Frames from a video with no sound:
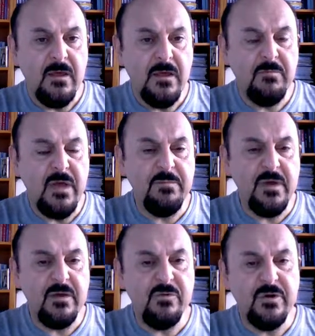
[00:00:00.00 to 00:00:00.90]

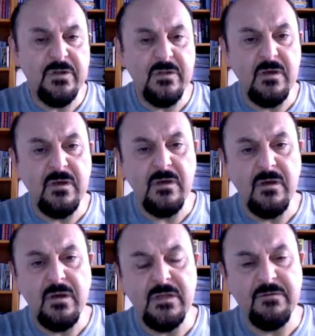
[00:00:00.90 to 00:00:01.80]
Maybe you can
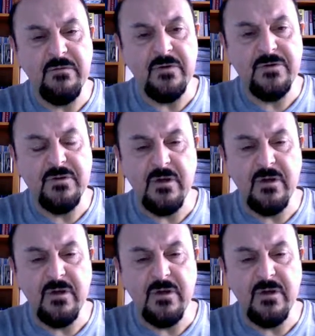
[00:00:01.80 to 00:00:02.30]
at the first